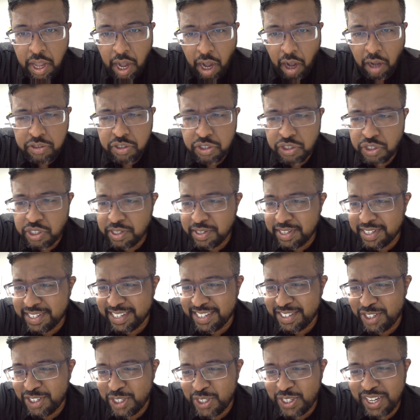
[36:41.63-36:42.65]
I also shared this
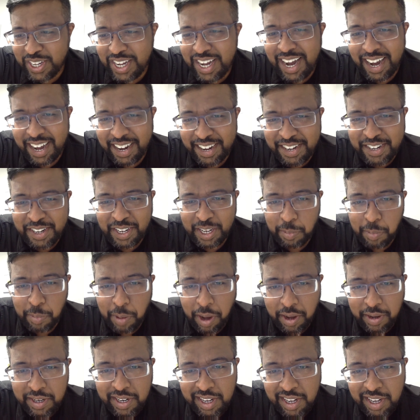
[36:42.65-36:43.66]
interesting article
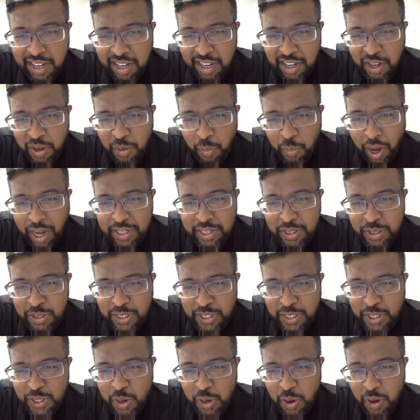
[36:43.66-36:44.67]
about why
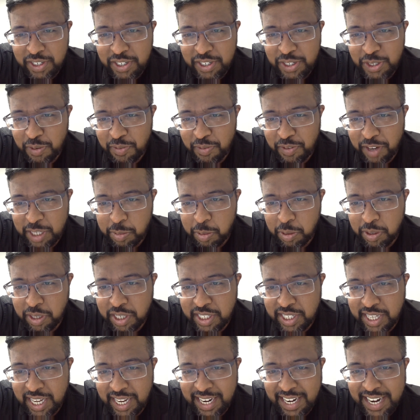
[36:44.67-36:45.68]
users call new Facebook
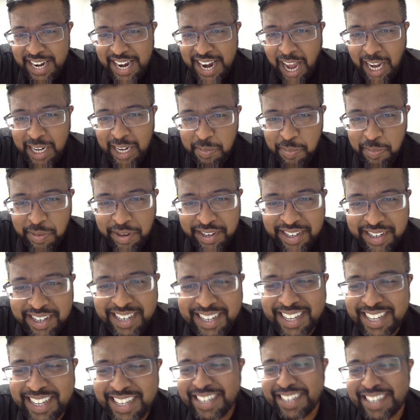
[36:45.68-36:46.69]
design a nightmare.
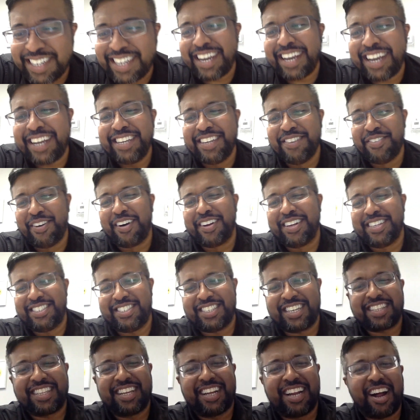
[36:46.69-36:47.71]
Okay, you want to
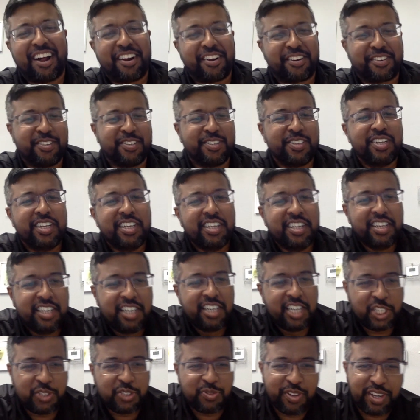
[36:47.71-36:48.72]
check that article.
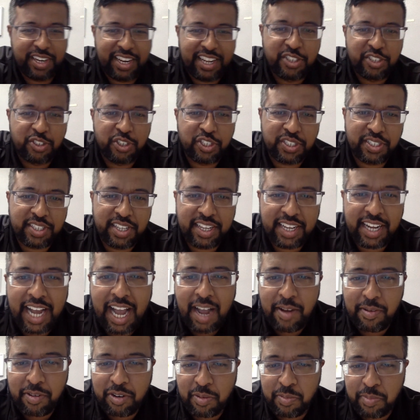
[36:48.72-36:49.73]
It's very interesting. I
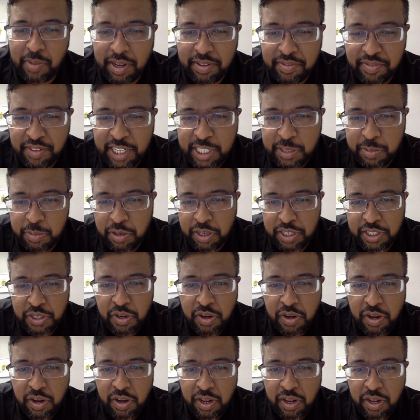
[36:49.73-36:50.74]
have it on my Facebook. It's
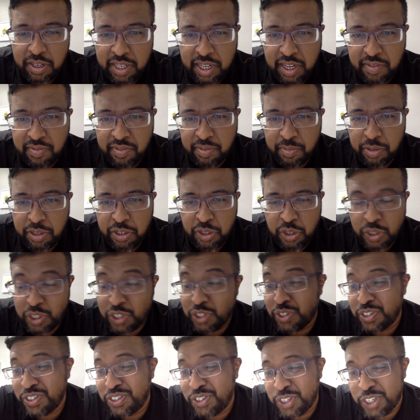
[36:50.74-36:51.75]
called from the
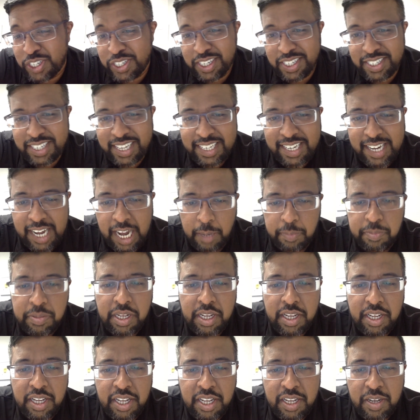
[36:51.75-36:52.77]
searchenginejournal.com.
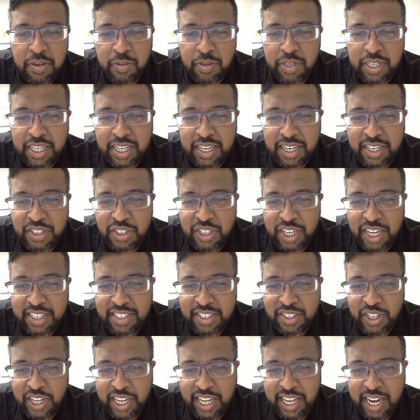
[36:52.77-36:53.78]
When you get a chance,
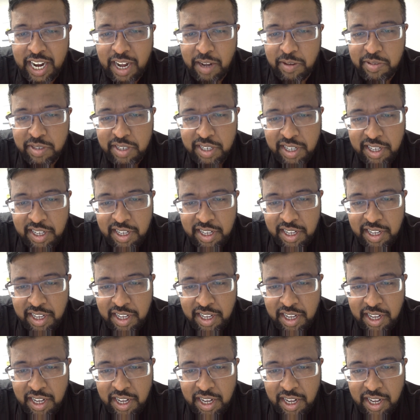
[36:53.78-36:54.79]
check it out.
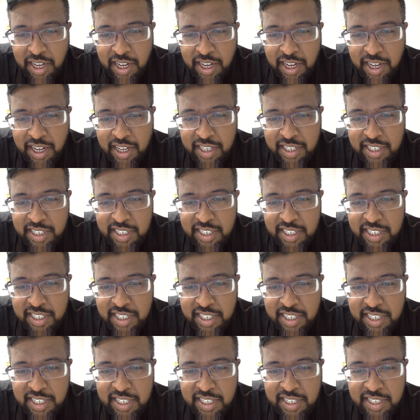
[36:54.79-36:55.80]

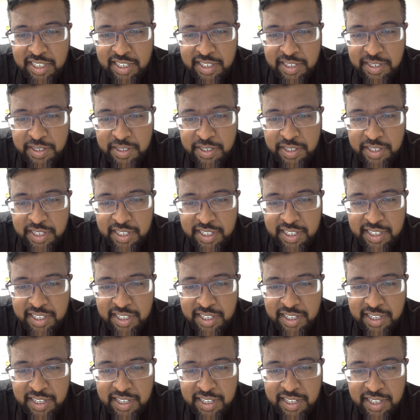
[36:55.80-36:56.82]
Indeed, let's
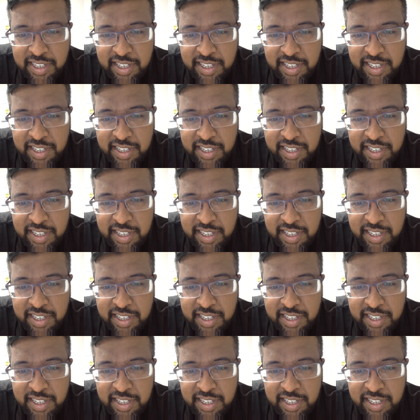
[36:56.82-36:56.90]
see.